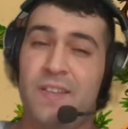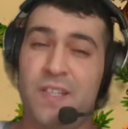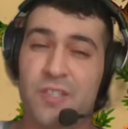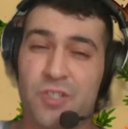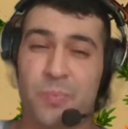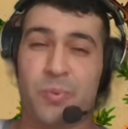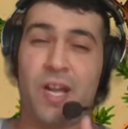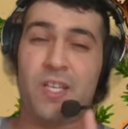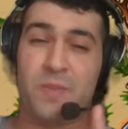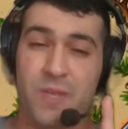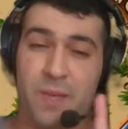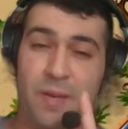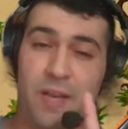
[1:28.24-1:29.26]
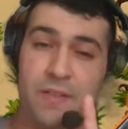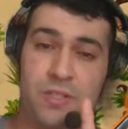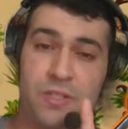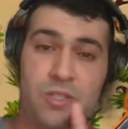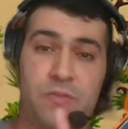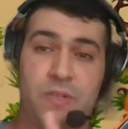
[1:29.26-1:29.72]
that did surprise me about
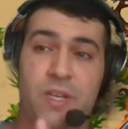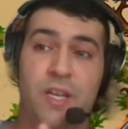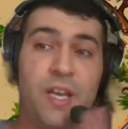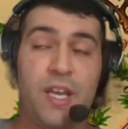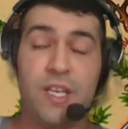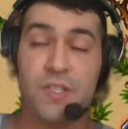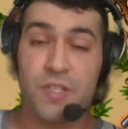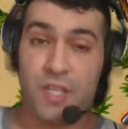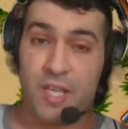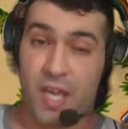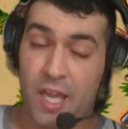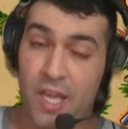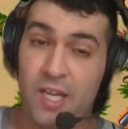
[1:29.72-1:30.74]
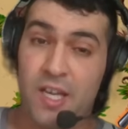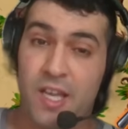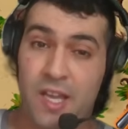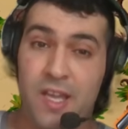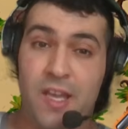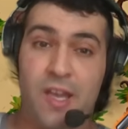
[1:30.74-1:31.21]
this unit is it can
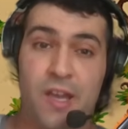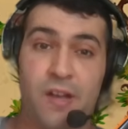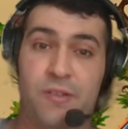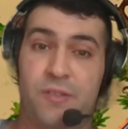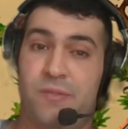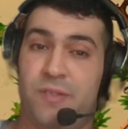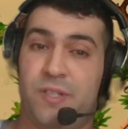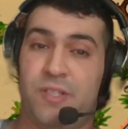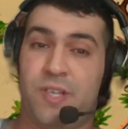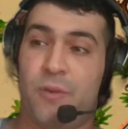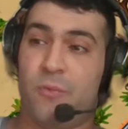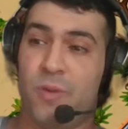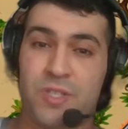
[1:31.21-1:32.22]
hit air units. I